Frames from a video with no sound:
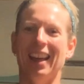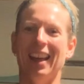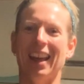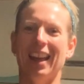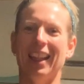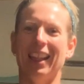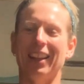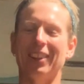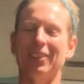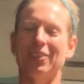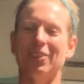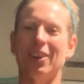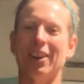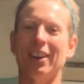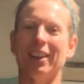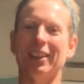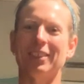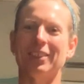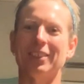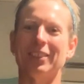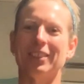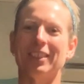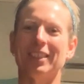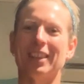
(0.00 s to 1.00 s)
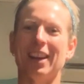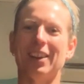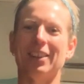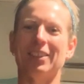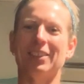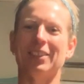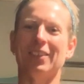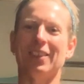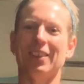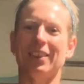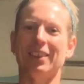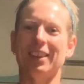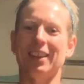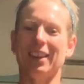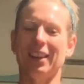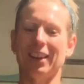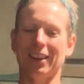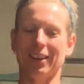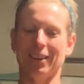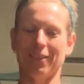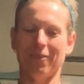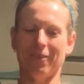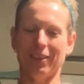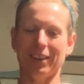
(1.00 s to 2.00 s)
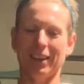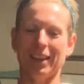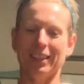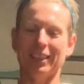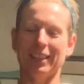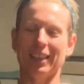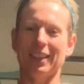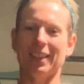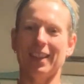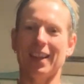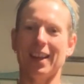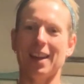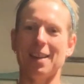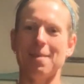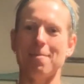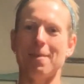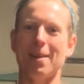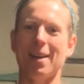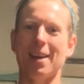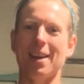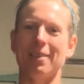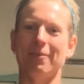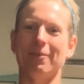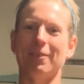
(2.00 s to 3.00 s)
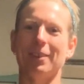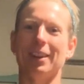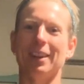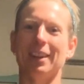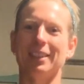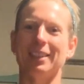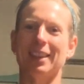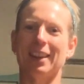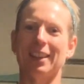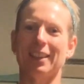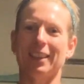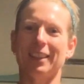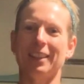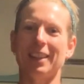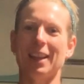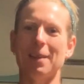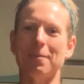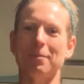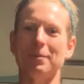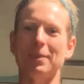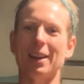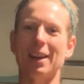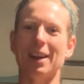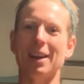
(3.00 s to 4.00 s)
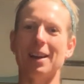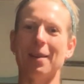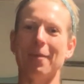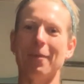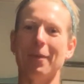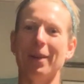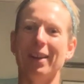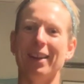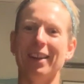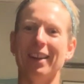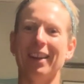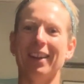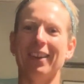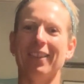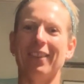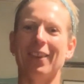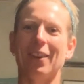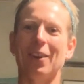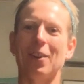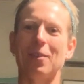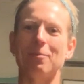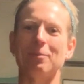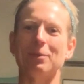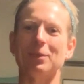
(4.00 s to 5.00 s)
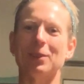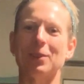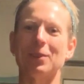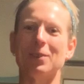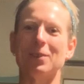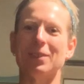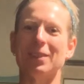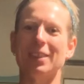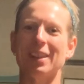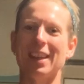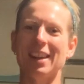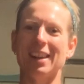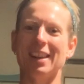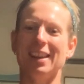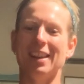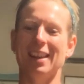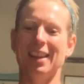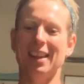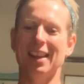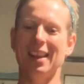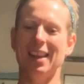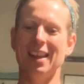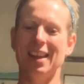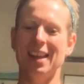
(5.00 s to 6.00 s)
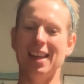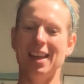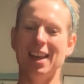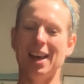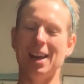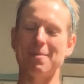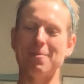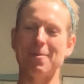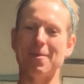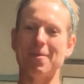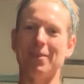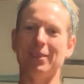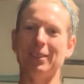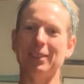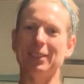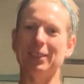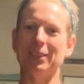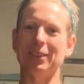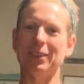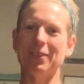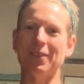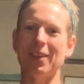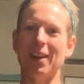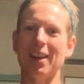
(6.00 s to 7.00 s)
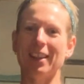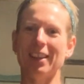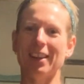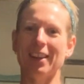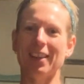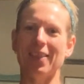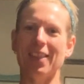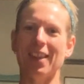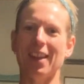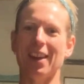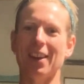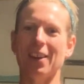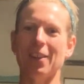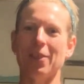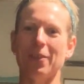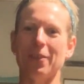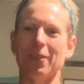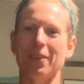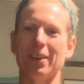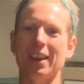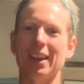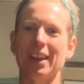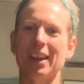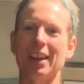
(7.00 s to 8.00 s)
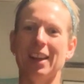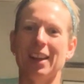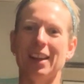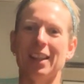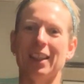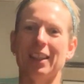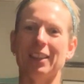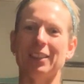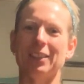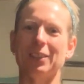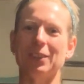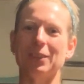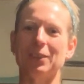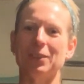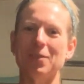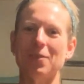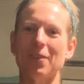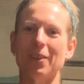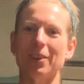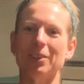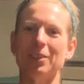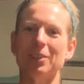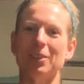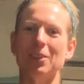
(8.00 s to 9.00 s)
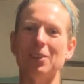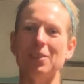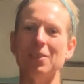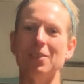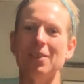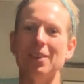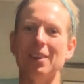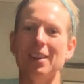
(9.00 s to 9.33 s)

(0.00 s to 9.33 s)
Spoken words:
Electronics are scarce around here. One kid's got the iPad, one kid's got the laptop. We're homeschooling. Hope everyone's doing well out there. 3. Let's do 2 more. 2,